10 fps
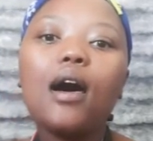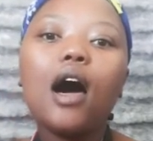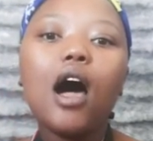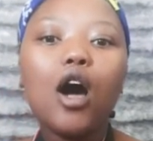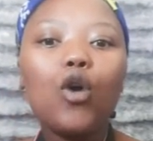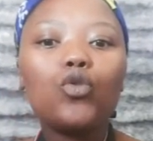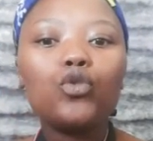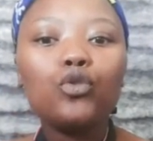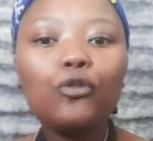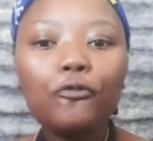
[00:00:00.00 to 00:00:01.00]
how
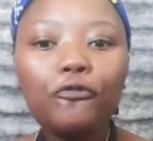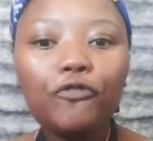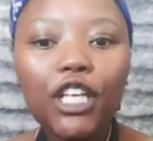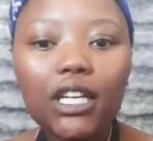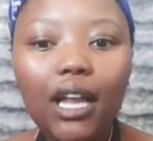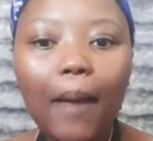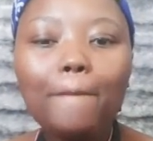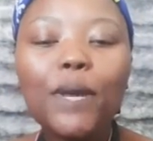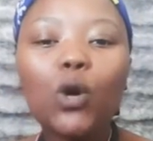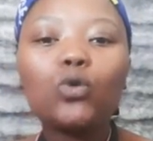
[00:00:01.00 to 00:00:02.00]
you feel
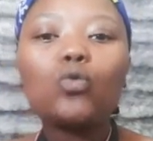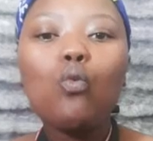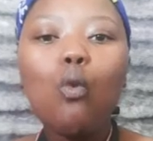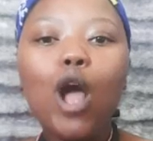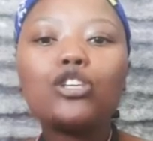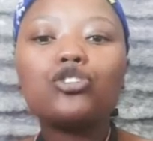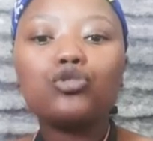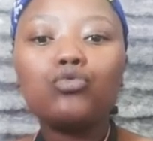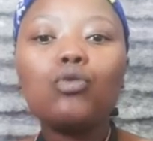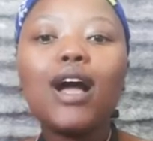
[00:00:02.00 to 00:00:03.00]
about what
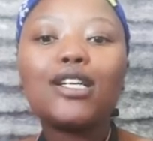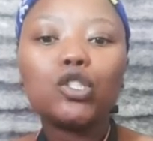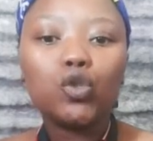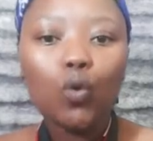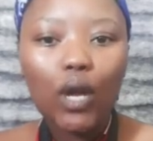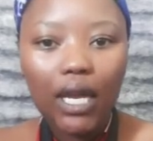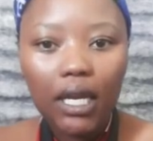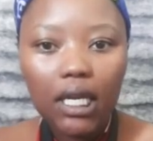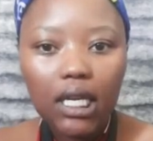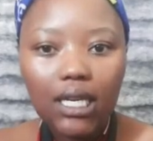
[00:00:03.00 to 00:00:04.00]
you are
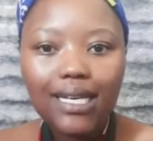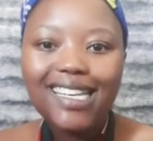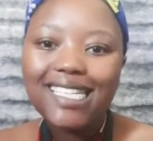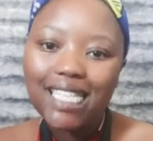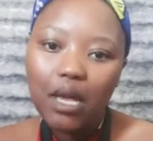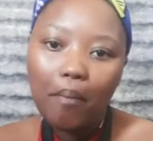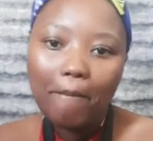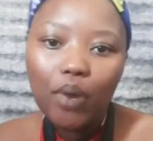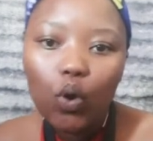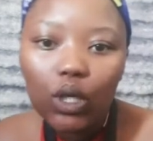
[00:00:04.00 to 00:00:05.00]
doing is
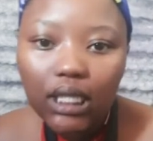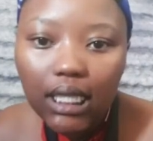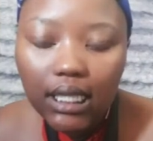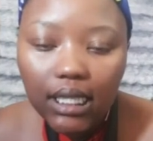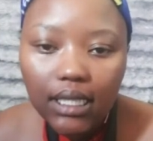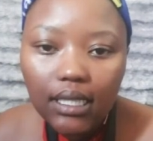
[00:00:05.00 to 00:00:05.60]
important